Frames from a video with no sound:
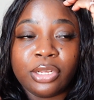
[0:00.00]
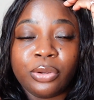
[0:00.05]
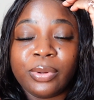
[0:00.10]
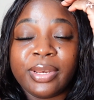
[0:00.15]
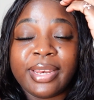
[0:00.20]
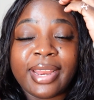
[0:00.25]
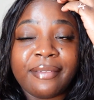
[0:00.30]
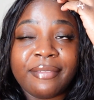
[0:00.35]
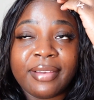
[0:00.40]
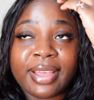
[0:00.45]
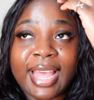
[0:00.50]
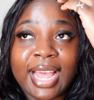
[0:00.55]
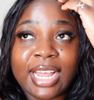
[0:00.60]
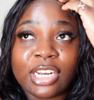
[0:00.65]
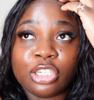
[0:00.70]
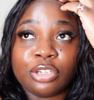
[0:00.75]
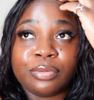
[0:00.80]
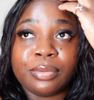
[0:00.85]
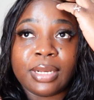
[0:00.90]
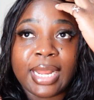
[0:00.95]
You would never
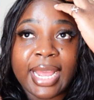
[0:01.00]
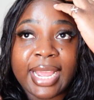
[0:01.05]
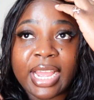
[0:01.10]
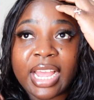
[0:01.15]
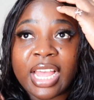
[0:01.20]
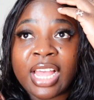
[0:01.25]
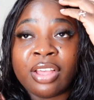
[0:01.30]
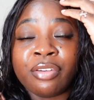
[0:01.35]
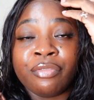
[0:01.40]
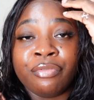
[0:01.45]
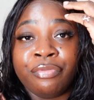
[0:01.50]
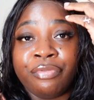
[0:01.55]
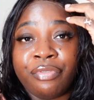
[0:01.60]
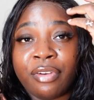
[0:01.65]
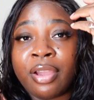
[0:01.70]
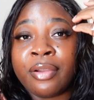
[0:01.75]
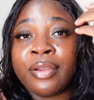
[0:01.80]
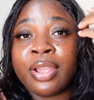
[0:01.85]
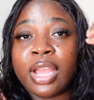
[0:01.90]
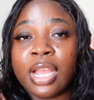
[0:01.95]
catch me like
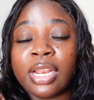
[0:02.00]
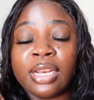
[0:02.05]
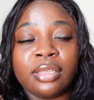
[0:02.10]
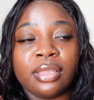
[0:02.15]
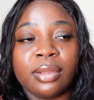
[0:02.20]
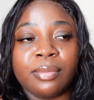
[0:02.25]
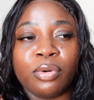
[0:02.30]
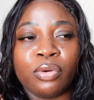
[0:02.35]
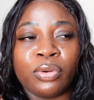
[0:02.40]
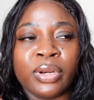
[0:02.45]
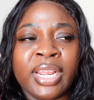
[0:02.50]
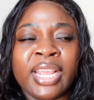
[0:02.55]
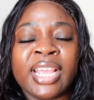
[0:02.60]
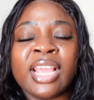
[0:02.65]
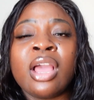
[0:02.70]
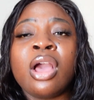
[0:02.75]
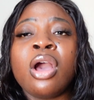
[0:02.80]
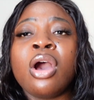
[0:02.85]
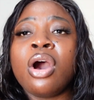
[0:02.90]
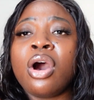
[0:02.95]
very early in the
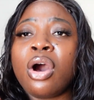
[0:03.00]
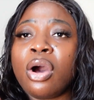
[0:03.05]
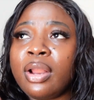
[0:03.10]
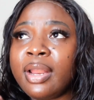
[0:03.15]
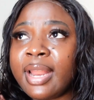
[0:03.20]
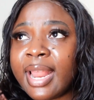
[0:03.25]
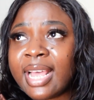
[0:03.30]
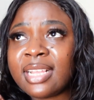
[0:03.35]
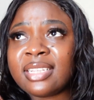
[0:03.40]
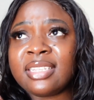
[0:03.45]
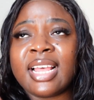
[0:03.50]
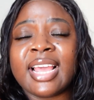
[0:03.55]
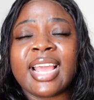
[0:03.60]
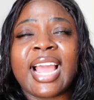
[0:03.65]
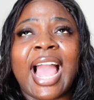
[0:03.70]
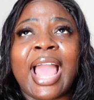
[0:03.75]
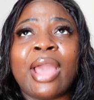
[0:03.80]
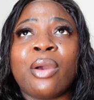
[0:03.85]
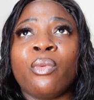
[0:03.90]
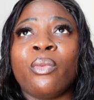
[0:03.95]
morning unless
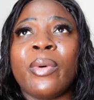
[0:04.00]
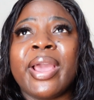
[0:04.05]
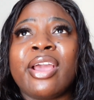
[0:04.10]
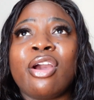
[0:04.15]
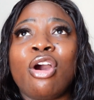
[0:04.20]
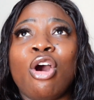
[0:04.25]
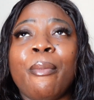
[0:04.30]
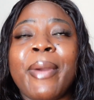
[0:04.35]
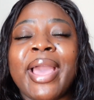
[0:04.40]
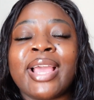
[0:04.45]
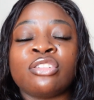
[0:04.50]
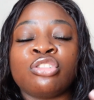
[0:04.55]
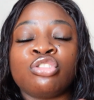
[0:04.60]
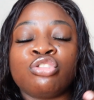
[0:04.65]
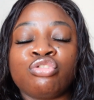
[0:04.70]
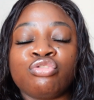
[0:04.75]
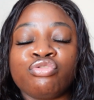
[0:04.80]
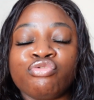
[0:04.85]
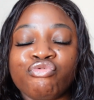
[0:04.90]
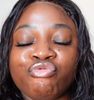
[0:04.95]
like I wake up
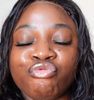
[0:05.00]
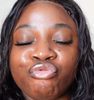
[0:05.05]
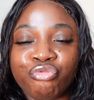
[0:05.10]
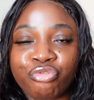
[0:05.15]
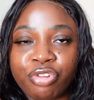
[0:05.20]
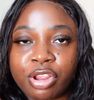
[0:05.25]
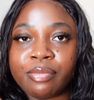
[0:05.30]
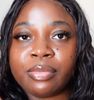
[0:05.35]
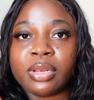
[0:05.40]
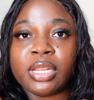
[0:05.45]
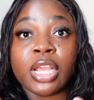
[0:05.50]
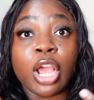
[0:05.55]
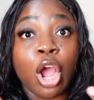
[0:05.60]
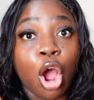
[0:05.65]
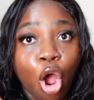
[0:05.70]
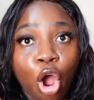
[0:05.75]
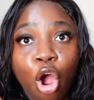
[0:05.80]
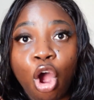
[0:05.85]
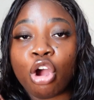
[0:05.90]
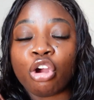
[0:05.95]
extremely
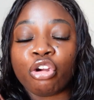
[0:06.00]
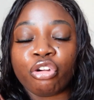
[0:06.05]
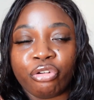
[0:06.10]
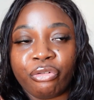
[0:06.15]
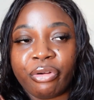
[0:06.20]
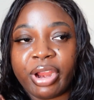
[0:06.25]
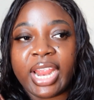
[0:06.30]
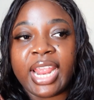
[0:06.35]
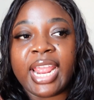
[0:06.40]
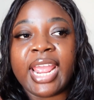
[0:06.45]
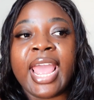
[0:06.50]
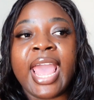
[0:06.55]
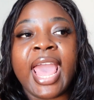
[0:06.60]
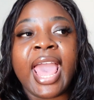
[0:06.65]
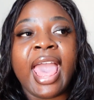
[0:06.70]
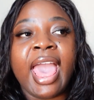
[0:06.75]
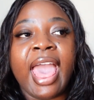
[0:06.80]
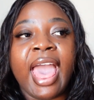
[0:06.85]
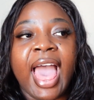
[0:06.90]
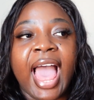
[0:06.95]
hungry,
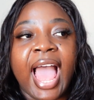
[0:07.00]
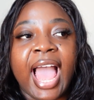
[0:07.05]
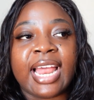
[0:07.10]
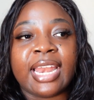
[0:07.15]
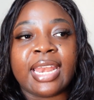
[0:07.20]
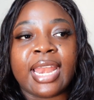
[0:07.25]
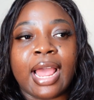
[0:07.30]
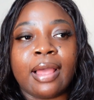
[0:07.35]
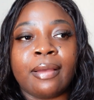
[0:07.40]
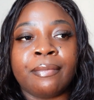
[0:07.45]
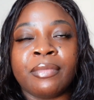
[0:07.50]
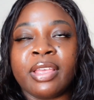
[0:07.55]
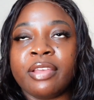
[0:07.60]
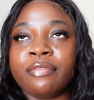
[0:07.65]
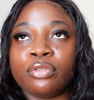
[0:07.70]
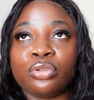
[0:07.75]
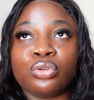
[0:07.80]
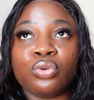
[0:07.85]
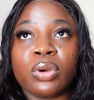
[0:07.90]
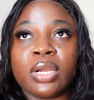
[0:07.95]
and I'm
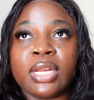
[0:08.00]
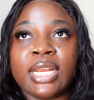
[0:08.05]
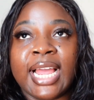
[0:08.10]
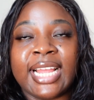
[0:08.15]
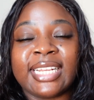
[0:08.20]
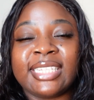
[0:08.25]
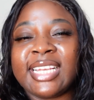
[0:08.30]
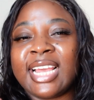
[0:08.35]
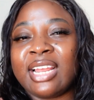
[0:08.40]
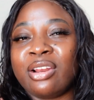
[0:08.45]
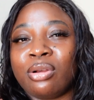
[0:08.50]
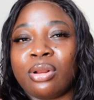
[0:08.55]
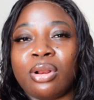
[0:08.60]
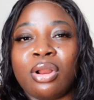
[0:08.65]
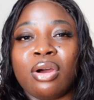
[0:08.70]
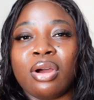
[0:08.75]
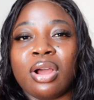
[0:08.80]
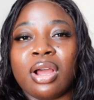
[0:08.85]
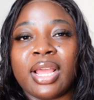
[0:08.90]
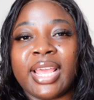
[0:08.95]
even talking like 10
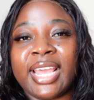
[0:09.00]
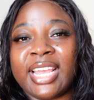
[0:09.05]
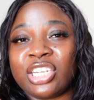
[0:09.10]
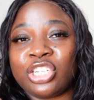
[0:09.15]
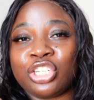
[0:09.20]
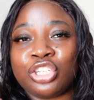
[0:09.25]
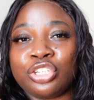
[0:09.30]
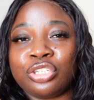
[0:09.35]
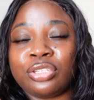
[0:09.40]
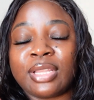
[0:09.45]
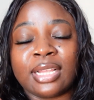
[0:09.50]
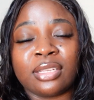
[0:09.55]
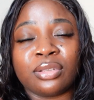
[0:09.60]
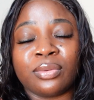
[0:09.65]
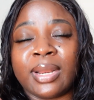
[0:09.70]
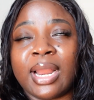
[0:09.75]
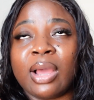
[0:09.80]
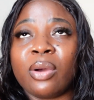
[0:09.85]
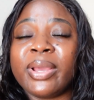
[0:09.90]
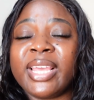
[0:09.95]
o'clock ish that's
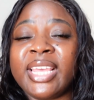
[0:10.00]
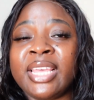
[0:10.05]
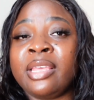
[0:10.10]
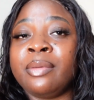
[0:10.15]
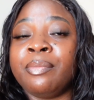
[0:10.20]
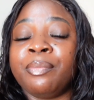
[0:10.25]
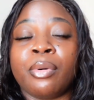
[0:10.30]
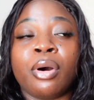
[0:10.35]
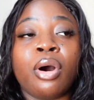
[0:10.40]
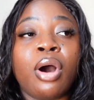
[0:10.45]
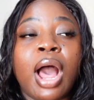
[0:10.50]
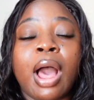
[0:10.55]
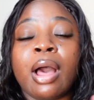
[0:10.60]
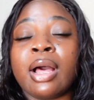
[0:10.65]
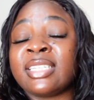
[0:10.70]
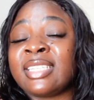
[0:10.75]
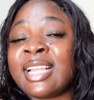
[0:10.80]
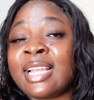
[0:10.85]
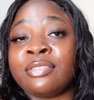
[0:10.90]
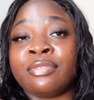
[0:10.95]
when I'll eat. But
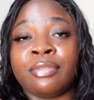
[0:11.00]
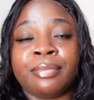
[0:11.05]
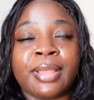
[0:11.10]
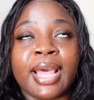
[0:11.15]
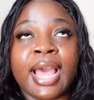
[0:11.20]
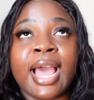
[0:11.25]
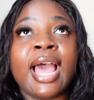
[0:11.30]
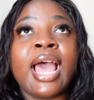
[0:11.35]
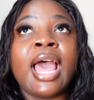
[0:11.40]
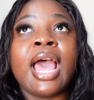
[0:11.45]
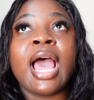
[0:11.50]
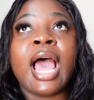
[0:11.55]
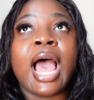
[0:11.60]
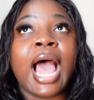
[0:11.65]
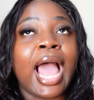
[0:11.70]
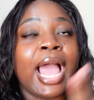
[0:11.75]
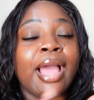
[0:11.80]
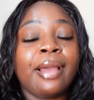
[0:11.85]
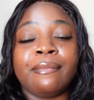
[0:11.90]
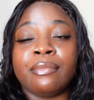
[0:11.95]
aside from that,
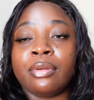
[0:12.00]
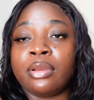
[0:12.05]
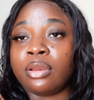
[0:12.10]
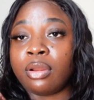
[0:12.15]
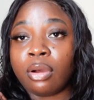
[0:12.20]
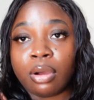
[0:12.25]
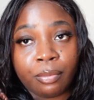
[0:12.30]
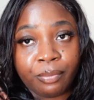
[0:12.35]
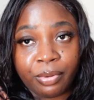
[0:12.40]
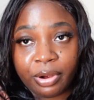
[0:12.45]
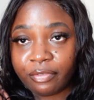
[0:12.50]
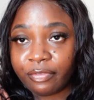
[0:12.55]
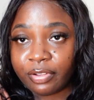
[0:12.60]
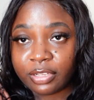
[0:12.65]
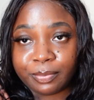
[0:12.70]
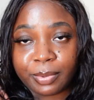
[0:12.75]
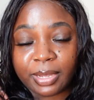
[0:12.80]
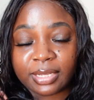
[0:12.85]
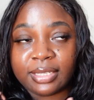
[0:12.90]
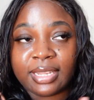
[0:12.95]
I am not a
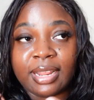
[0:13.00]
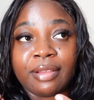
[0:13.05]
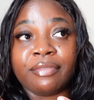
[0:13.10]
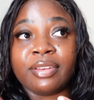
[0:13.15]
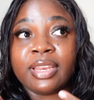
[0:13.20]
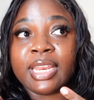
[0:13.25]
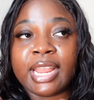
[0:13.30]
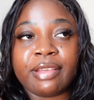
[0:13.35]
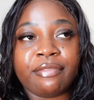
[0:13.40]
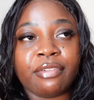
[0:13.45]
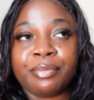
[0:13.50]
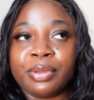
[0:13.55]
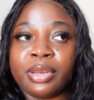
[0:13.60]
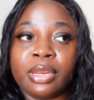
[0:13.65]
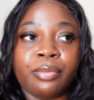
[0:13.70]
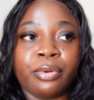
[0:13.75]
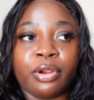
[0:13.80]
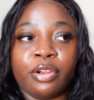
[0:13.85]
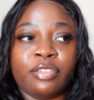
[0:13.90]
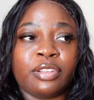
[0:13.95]
breakfast person. I've never been
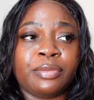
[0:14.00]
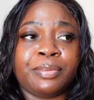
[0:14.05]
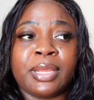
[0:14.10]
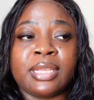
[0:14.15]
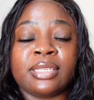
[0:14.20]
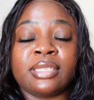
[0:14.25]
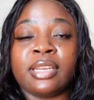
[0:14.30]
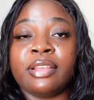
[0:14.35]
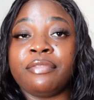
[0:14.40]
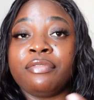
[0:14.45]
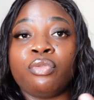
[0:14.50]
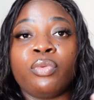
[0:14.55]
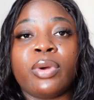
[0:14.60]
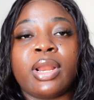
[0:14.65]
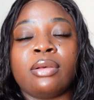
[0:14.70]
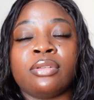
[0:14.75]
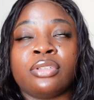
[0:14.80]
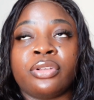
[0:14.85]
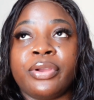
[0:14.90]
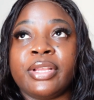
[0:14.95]
a breakfast person. Even when
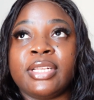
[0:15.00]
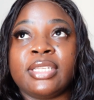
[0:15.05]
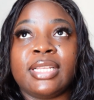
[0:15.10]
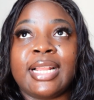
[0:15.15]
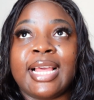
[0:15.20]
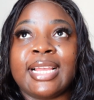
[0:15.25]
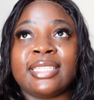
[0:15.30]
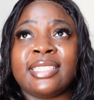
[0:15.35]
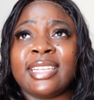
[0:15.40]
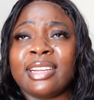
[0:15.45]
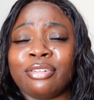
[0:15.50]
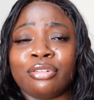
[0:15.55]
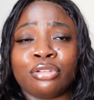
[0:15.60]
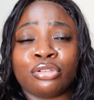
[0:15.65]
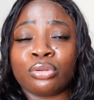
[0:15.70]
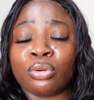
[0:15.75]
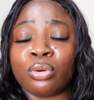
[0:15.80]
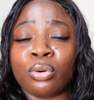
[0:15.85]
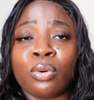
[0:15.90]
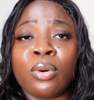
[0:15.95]
I was going to like secondary
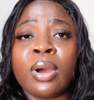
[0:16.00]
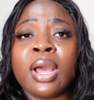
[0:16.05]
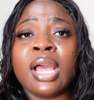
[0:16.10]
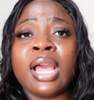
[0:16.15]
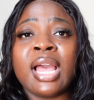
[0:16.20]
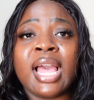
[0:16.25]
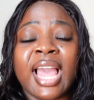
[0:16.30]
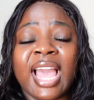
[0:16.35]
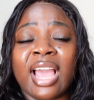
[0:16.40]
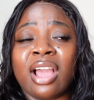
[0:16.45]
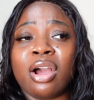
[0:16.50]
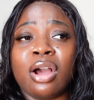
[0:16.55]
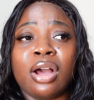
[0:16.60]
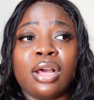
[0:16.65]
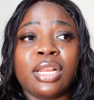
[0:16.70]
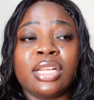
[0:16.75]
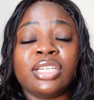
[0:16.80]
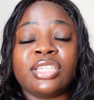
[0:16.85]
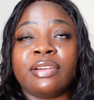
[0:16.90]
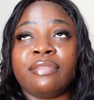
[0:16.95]
school and
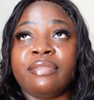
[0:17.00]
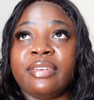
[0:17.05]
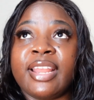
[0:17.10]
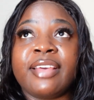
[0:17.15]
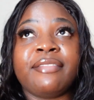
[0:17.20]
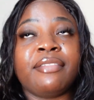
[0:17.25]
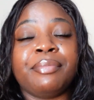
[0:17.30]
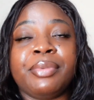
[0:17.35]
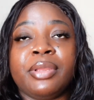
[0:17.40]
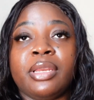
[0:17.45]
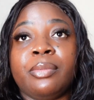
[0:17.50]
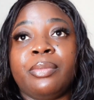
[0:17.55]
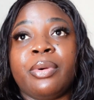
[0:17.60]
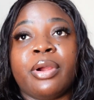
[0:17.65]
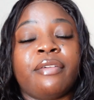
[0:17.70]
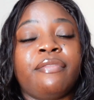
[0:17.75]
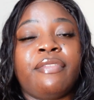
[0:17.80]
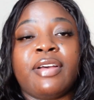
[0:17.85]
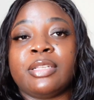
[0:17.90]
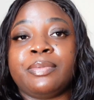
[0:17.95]
college, I've never been a
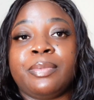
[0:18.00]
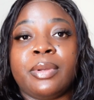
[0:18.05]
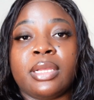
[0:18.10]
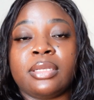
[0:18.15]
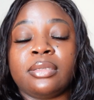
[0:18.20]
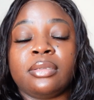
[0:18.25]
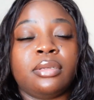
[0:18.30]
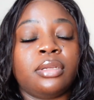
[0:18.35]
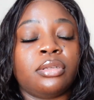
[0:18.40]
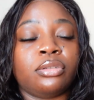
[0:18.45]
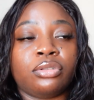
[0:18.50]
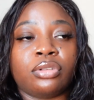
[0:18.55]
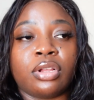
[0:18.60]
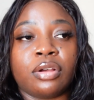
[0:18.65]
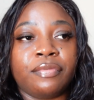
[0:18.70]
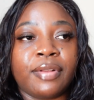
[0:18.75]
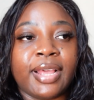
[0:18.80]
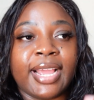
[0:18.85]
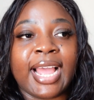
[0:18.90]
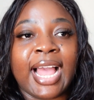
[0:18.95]
breakfast person and
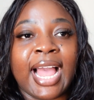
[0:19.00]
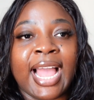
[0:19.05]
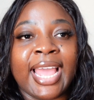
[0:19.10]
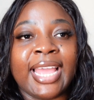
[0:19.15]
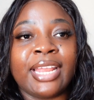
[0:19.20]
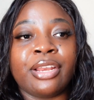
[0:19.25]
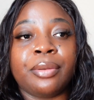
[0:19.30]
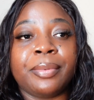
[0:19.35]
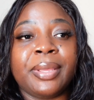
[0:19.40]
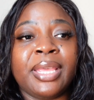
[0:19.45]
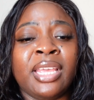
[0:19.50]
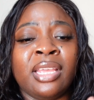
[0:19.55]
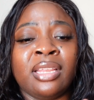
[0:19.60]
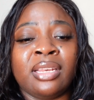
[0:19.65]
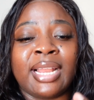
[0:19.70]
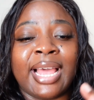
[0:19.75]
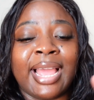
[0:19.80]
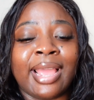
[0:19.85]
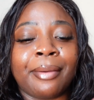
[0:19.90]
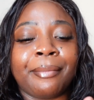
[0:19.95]
stuff. Like I end up eating
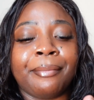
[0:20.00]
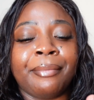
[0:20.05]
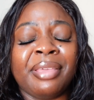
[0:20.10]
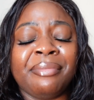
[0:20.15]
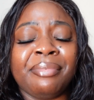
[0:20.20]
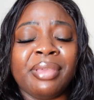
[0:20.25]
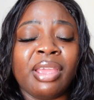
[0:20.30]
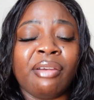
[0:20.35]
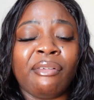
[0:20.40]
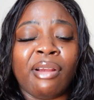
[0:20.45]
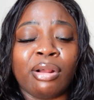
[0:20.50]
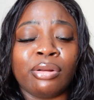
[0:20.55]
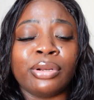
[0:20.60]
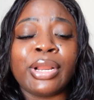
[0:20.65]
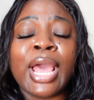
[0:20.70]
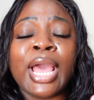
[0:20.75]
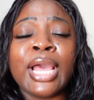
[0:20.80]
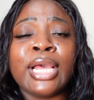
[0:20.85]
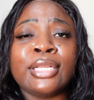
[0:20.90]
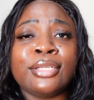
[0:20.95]
like maybe around
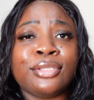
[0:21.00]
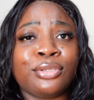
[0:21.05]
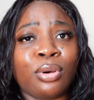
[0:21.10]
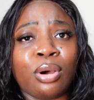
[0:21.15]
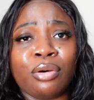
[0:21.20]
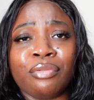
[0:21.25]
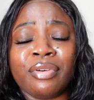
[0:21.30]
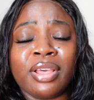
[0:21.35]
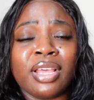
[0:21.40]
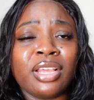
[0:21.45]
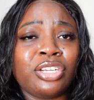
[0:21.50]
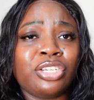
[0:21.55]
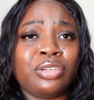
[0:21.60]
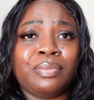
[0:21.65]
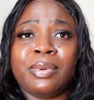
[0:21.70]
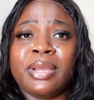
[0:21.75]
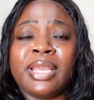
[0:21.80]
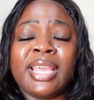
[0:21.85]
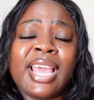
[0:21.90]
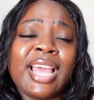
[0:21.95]
12 ish
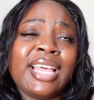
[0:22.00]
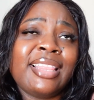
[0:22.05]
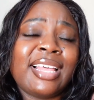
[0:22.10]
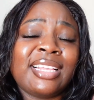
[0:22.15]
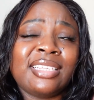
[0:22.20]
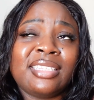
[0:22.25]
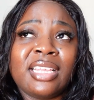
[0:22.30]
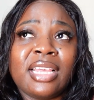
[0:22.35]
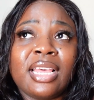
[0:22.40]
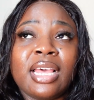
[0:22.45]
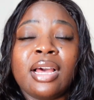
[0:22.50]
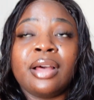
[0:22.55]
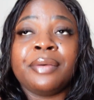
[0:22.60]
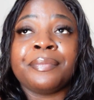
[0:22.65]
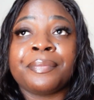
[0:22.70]
but yeah, that's it.